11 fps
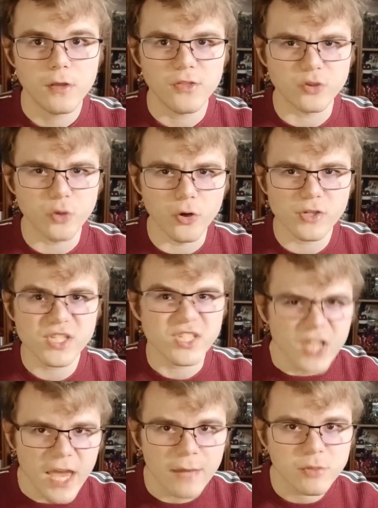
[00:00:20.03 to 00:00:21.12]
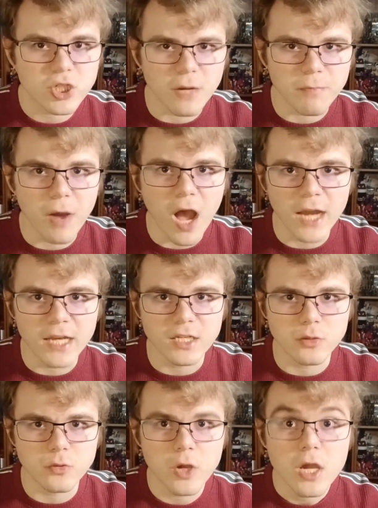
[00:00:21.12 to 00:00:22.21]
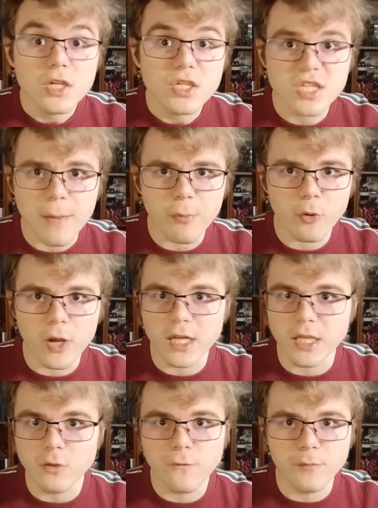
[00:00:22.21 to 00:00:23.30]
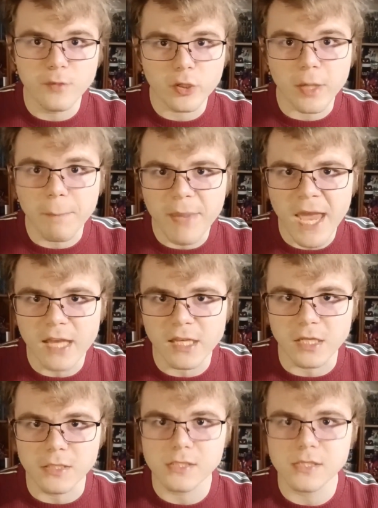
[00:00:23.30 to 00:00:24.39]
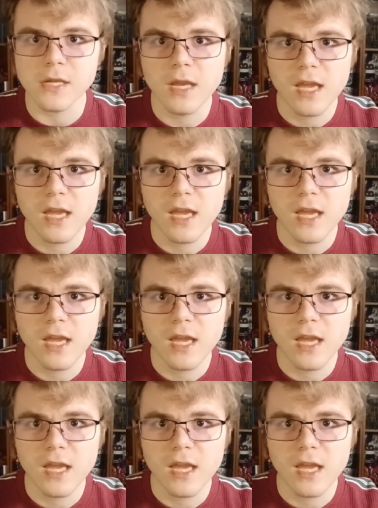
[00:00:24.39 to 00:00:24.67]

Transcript: The door slams shut behind you, separating you from your companions,